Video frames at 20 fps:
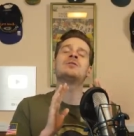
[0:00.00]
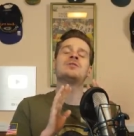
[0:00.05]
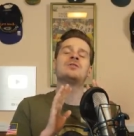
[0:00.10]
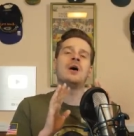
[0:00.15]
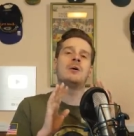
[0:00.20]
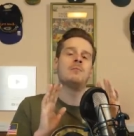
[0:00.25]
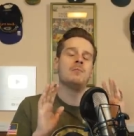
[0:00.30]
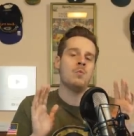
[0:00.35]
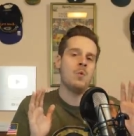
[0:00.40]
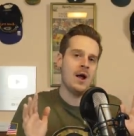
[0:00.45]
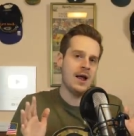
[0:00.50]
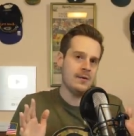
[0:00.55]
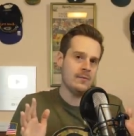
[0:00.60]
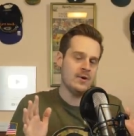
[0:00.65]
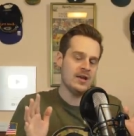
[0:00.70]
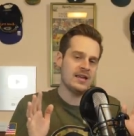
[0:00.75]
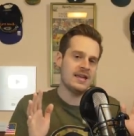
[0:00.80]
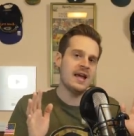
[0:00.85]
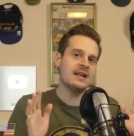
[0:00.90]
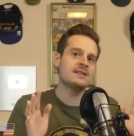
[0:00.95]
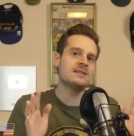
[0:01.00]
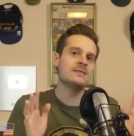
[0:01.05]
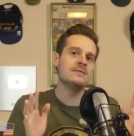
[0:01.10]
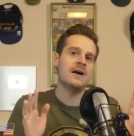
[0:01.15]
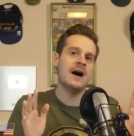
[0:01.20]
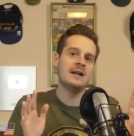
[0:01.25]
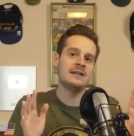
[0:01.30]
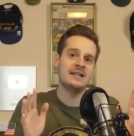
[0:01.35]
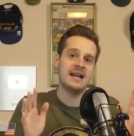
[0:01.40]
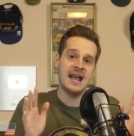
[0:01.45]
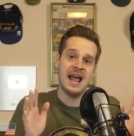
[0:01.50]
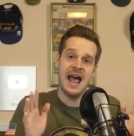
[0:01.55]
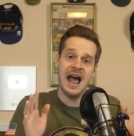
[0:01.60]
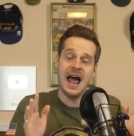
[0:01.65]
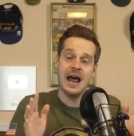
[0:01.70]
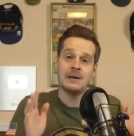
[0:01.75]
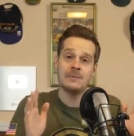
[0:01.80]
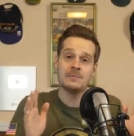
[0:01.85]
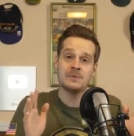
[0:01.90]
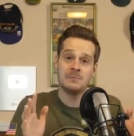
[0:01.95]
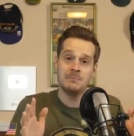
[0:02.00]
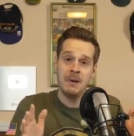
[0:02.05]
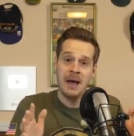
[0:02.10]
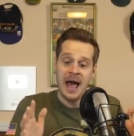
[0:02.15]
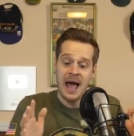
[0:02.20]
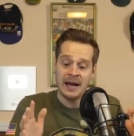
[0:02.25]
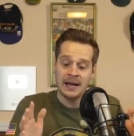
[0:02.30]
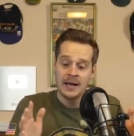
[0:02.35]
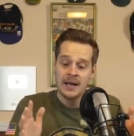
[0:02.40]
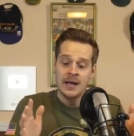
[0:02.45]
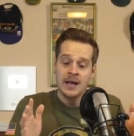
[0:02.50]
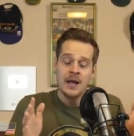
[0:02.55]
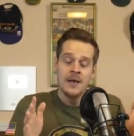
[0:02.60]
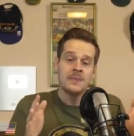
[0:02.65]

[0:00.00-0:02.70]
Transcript: some way we get Davante Adams back,